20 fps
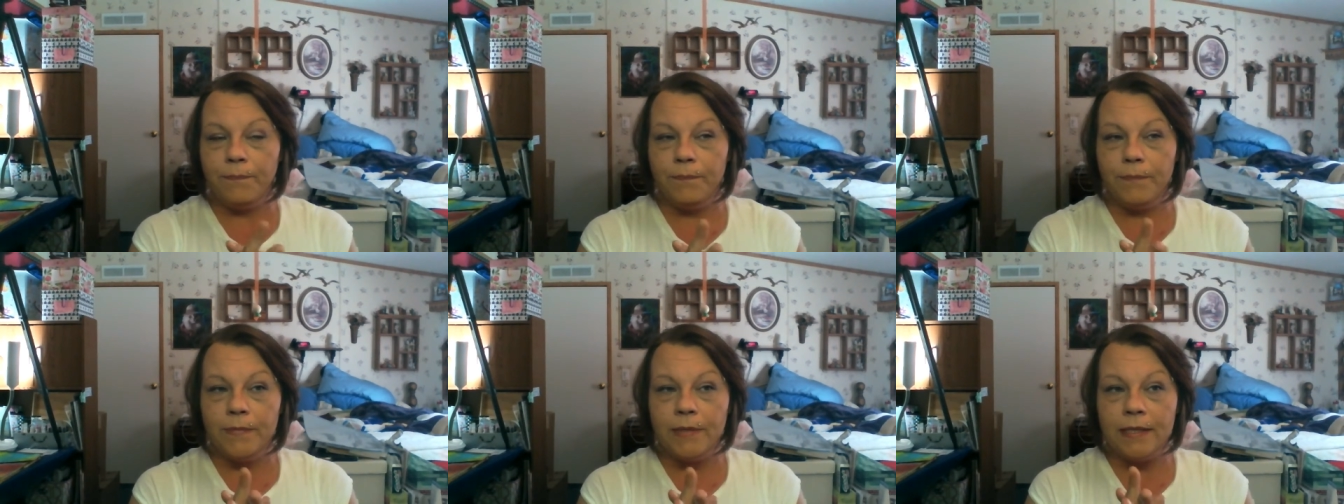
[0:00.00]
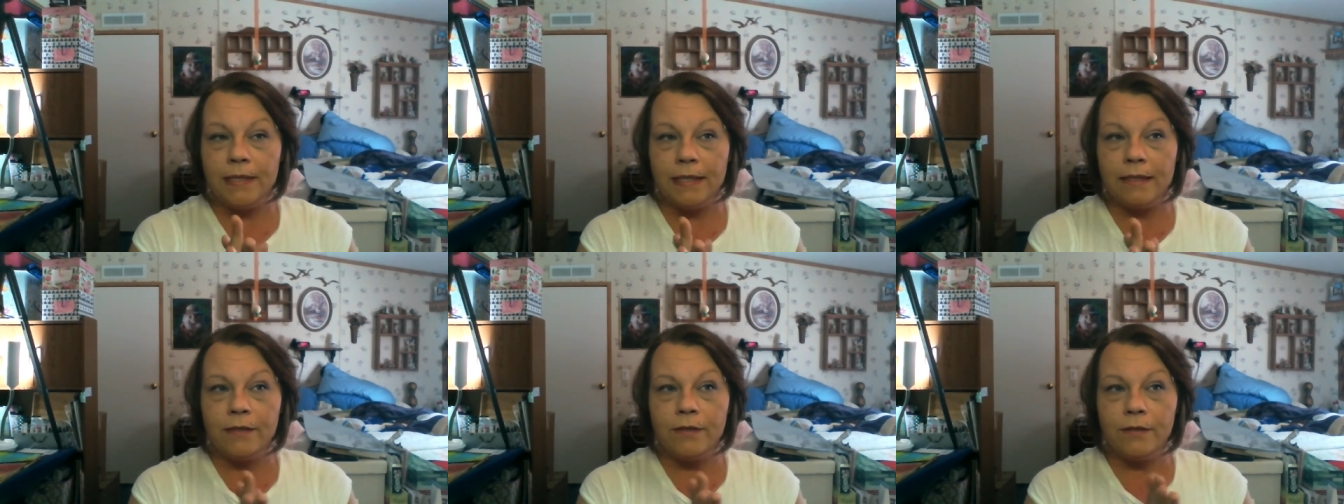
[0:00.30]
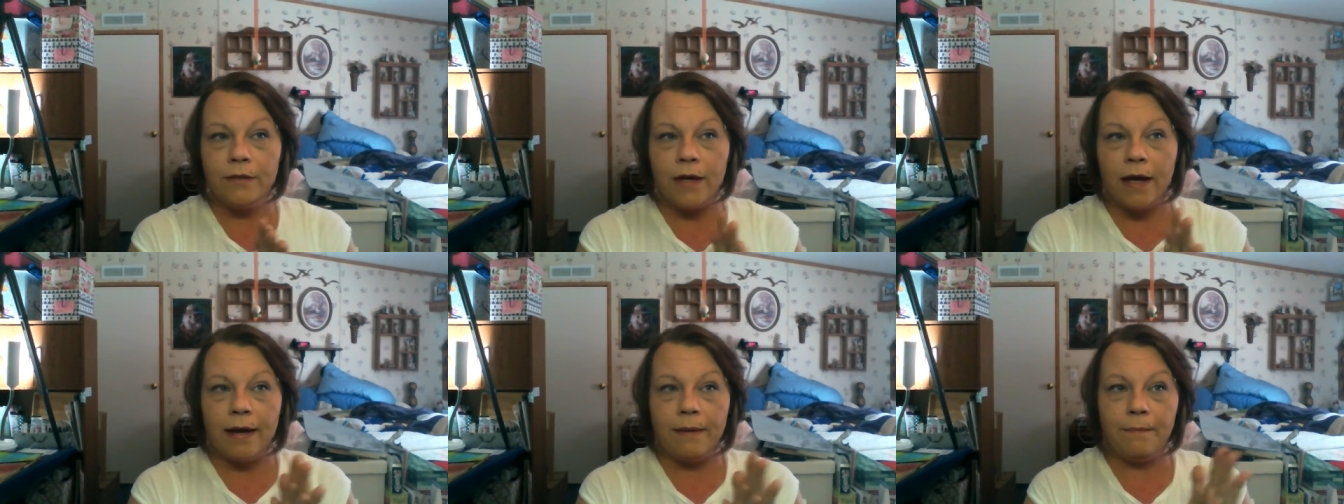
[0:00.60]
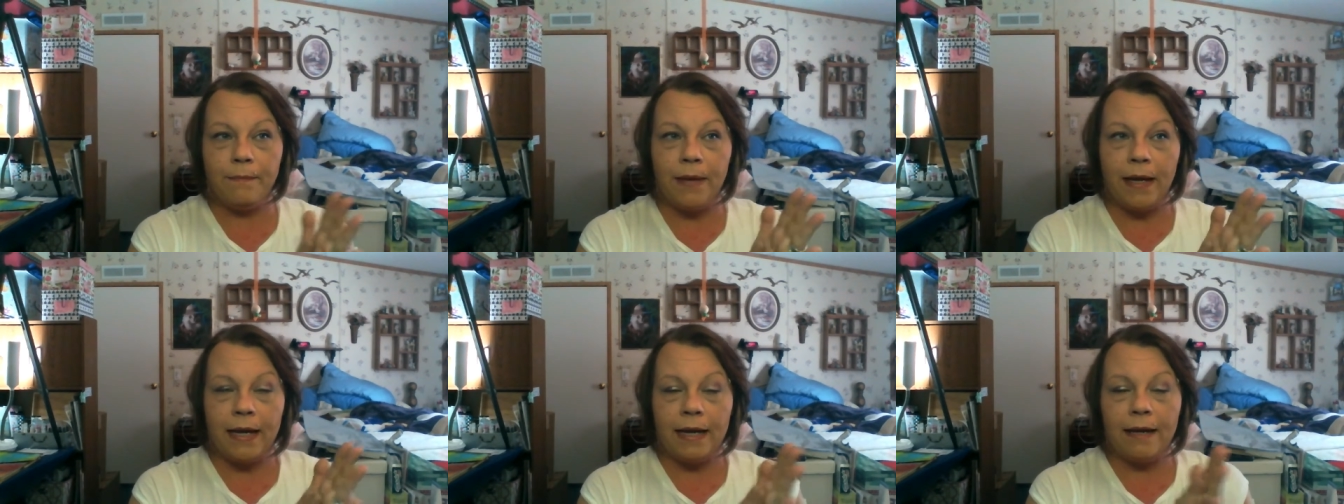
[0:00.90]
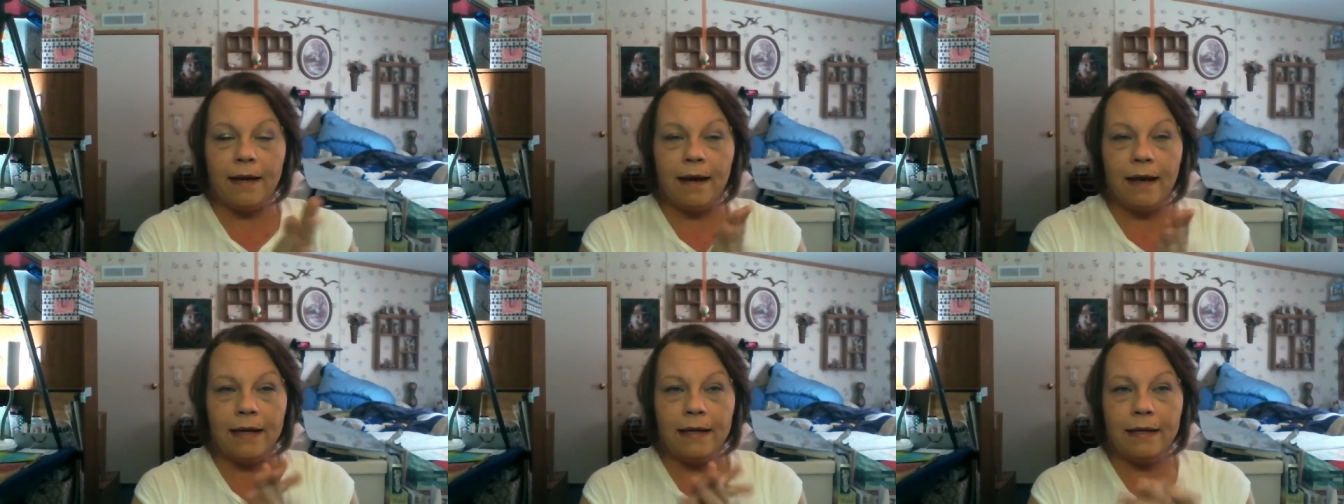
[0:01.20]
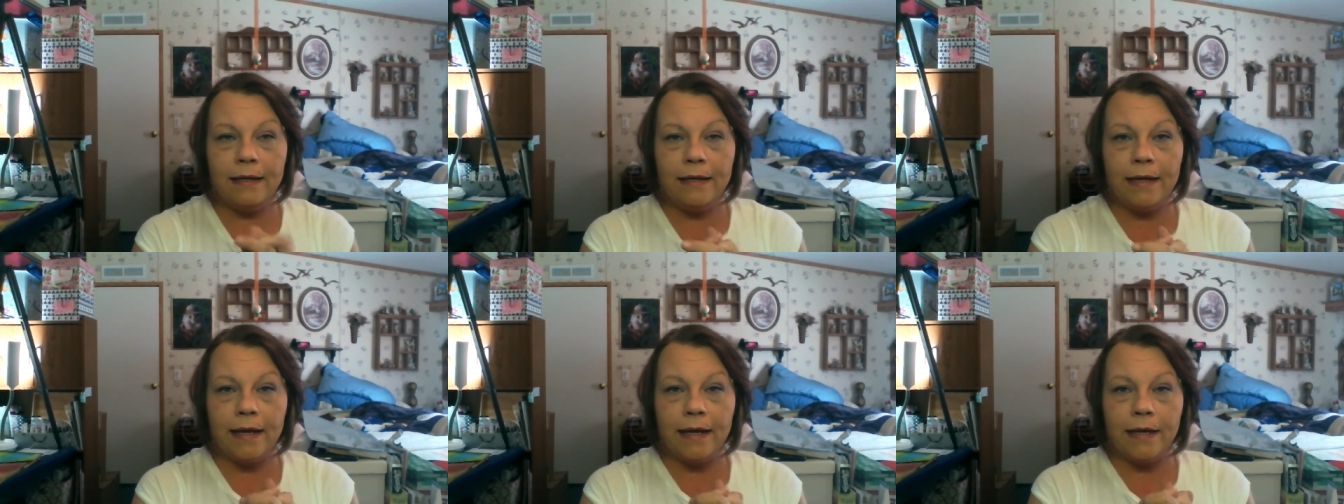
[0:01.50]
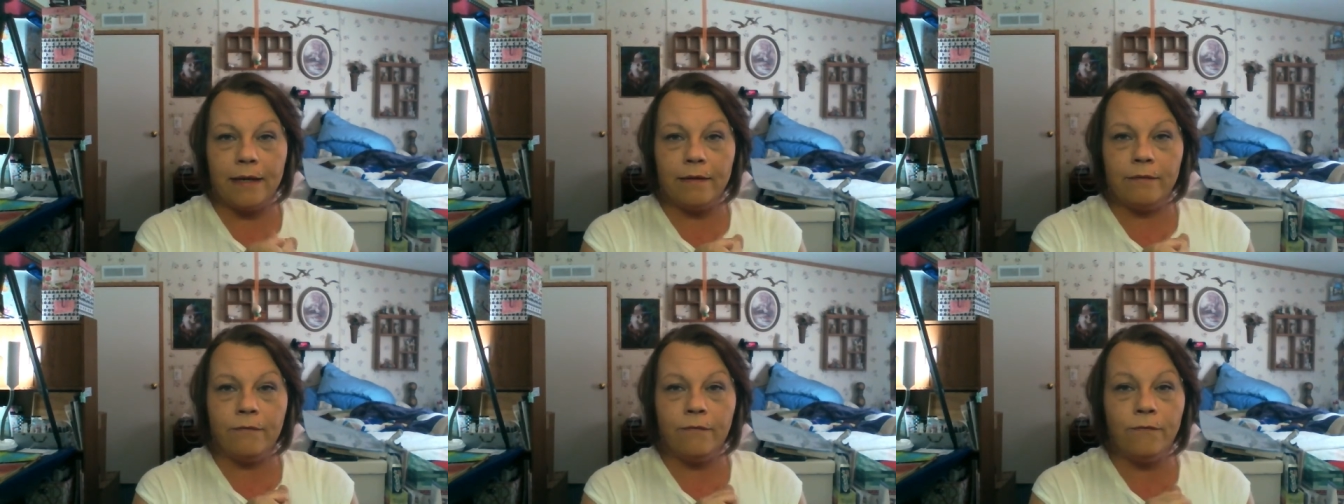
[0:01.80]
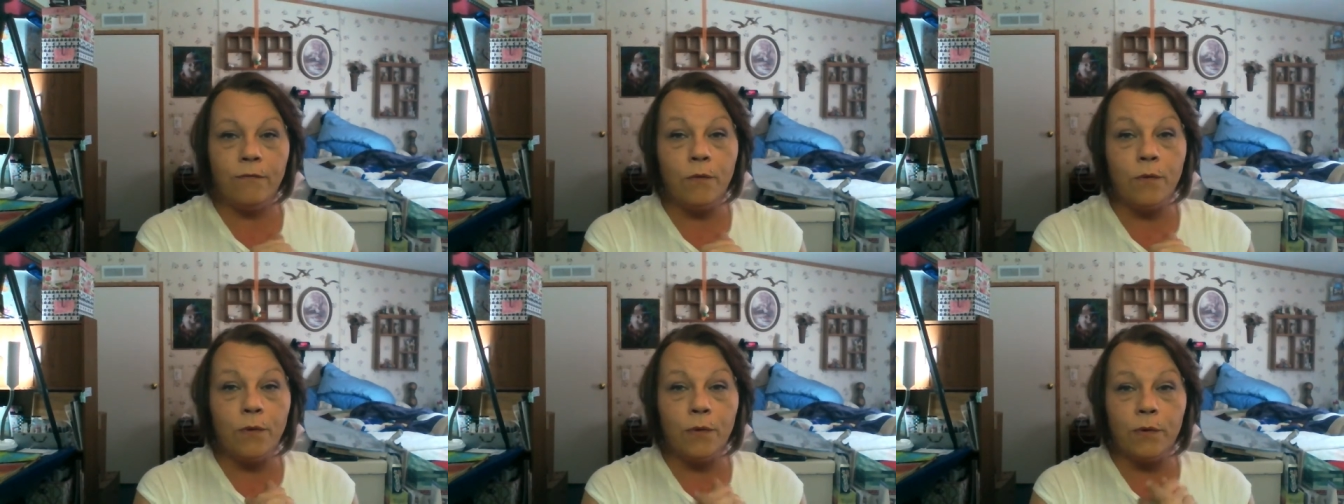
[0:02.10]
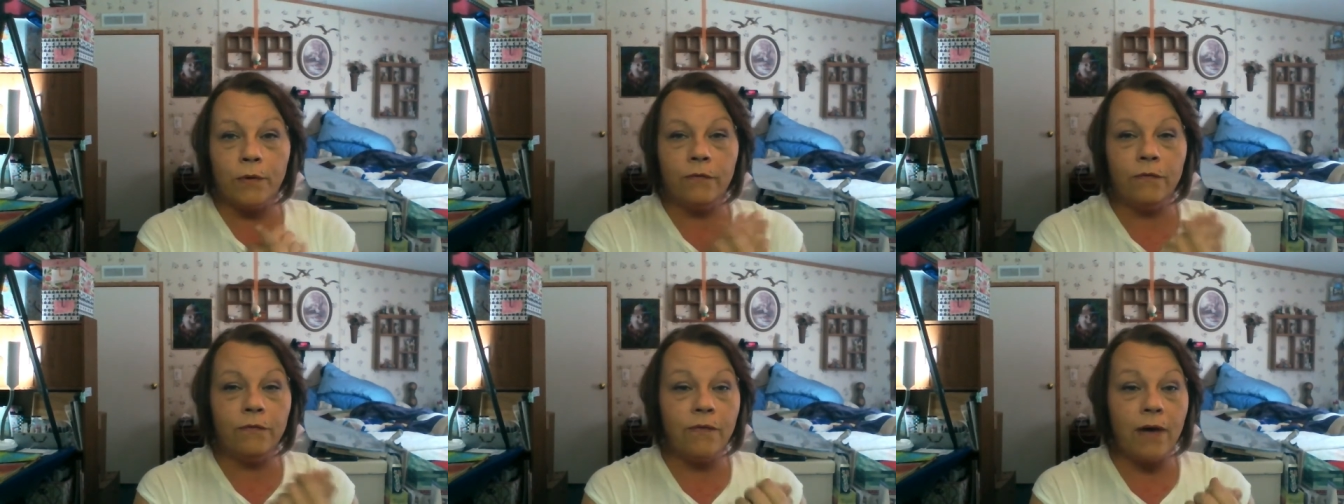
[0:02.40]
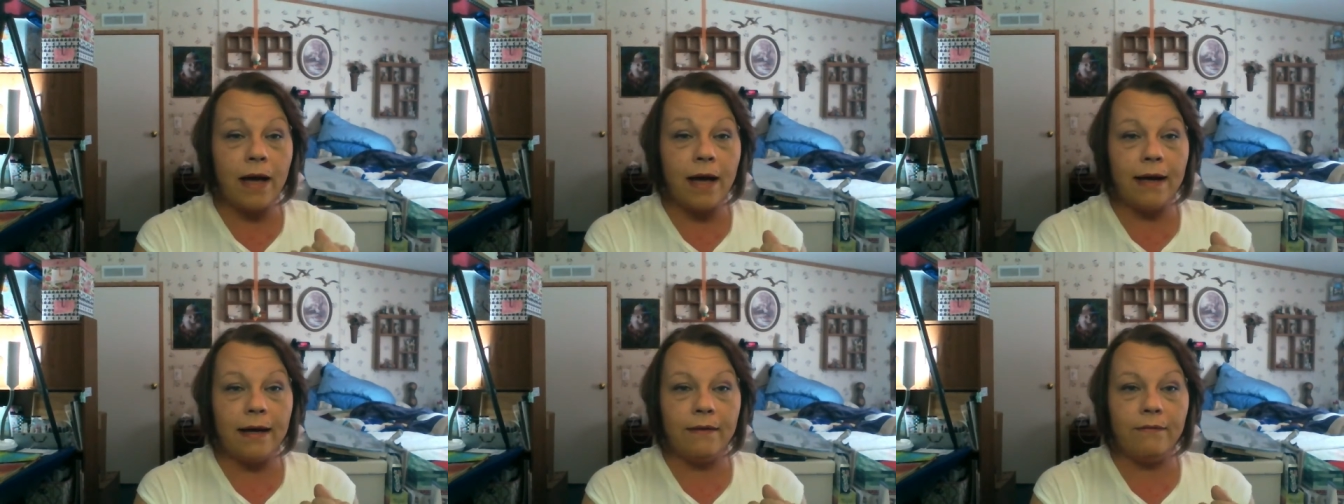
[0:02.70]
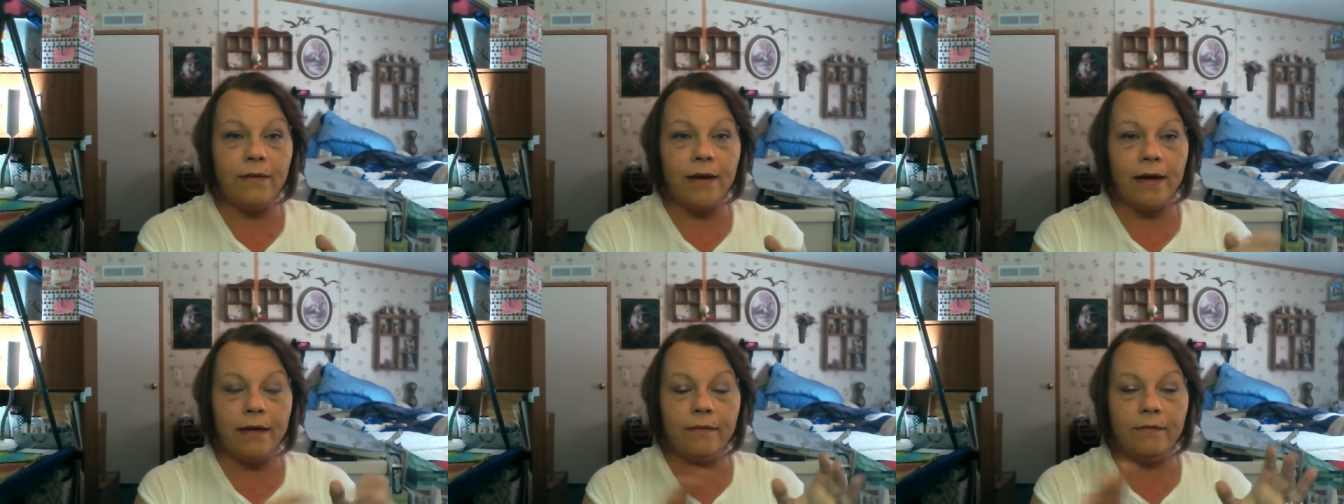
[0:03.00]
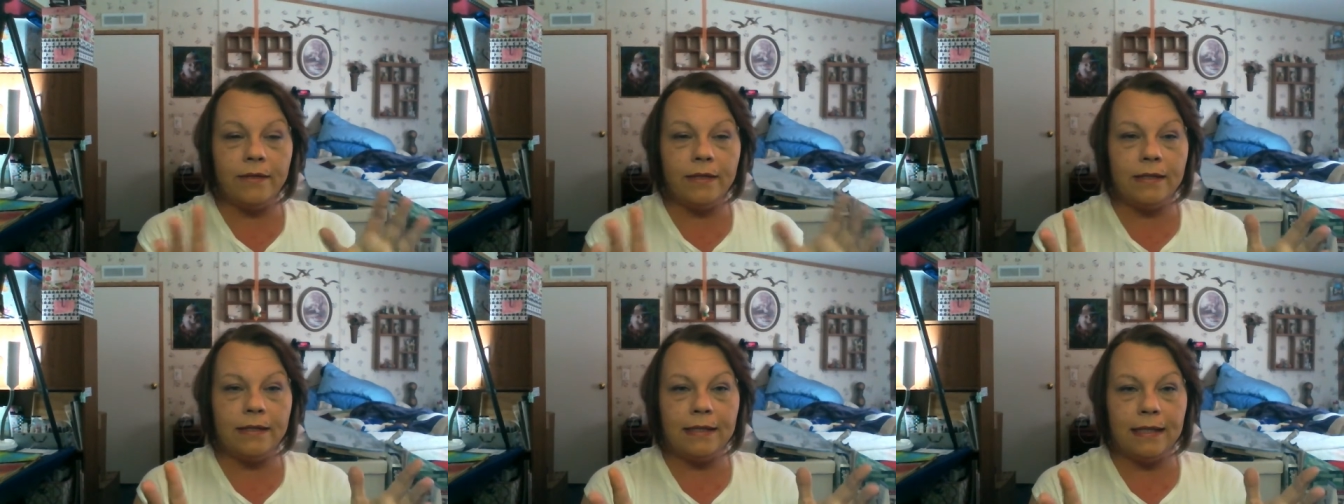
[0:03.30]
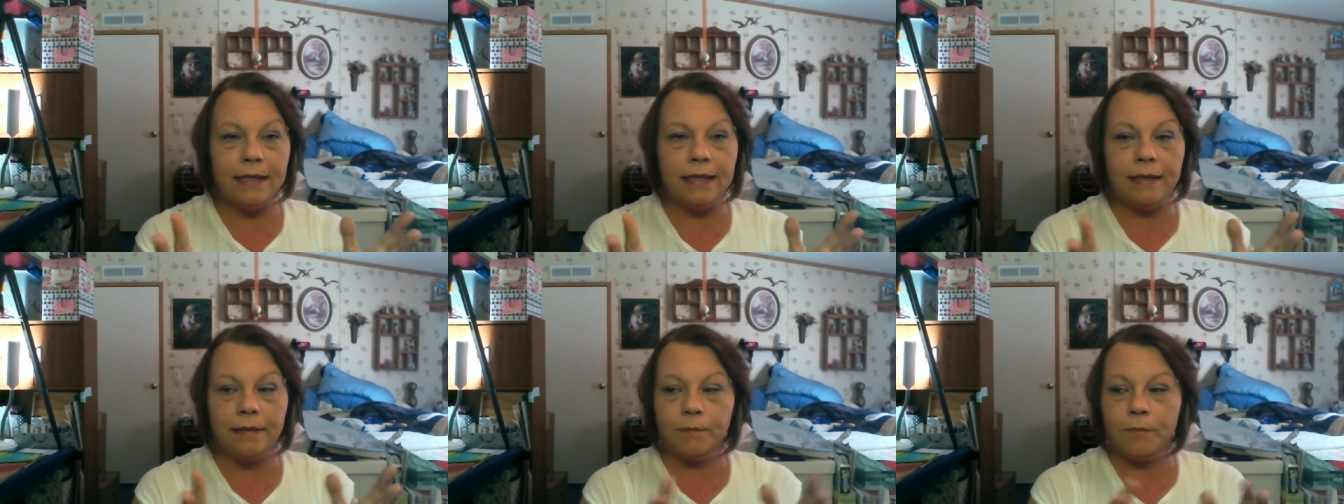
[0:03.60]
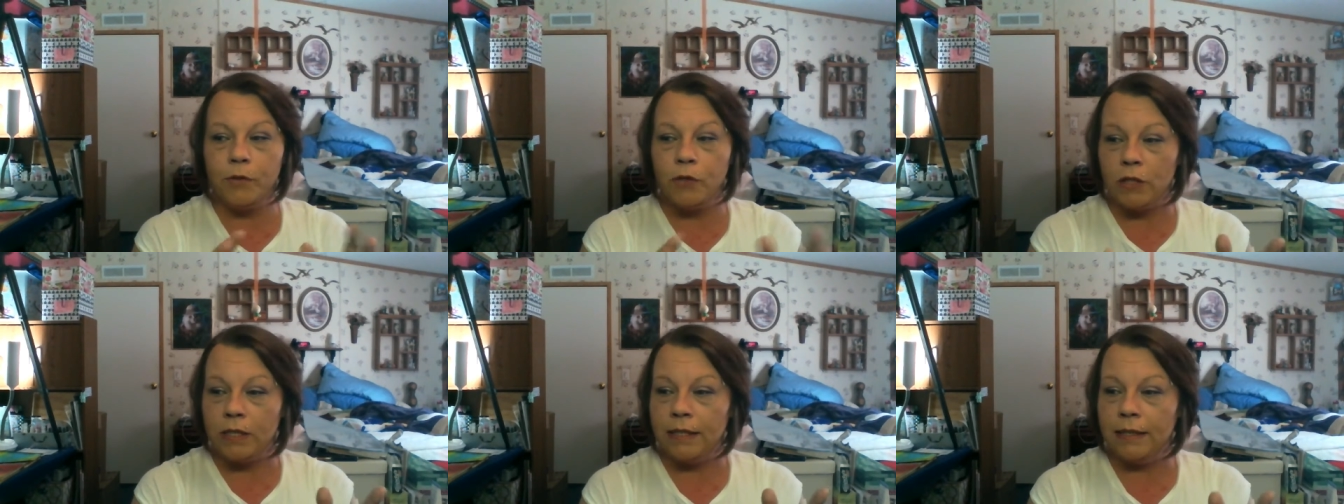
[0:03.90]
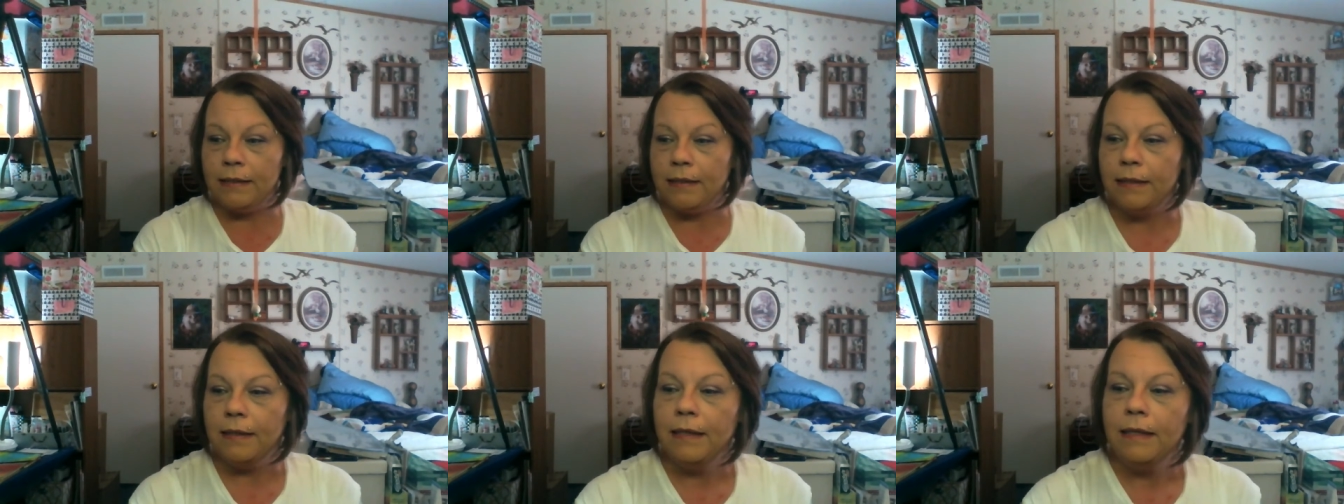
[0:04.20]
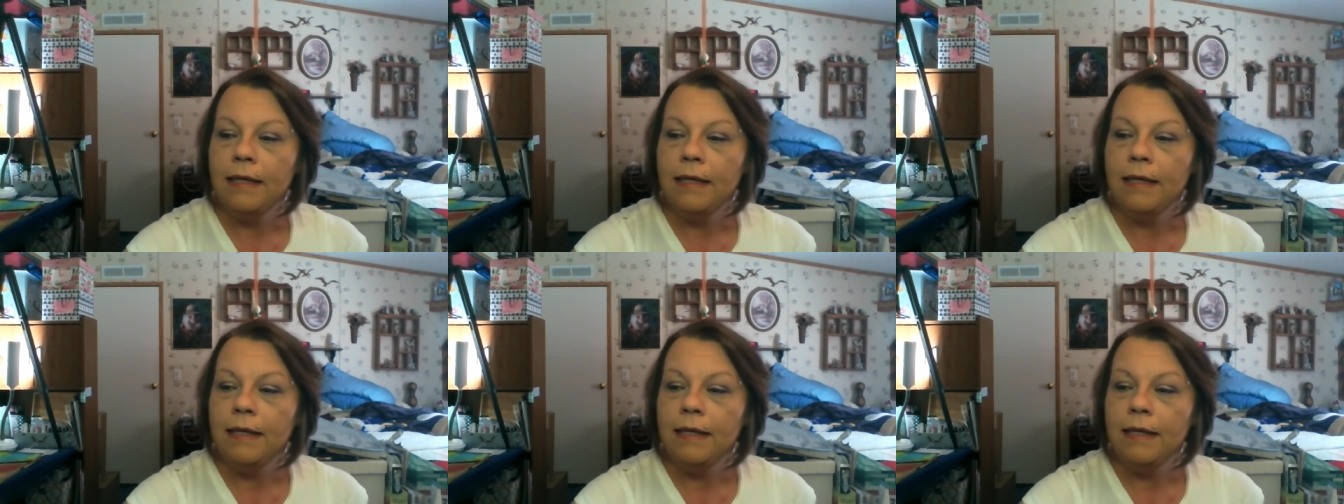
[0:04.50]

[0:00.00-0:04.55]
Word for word: stencil I make, I can get four or five out of the same sheet.